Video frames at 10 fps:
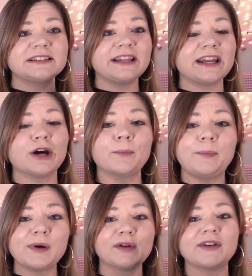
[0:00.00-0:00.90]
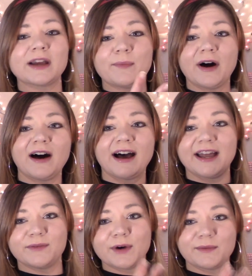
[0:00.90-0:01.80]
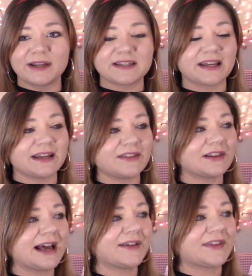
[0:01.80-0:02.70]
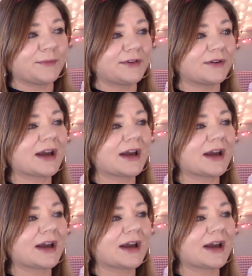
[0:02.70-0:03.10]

you know, building upon what we did in the last episode.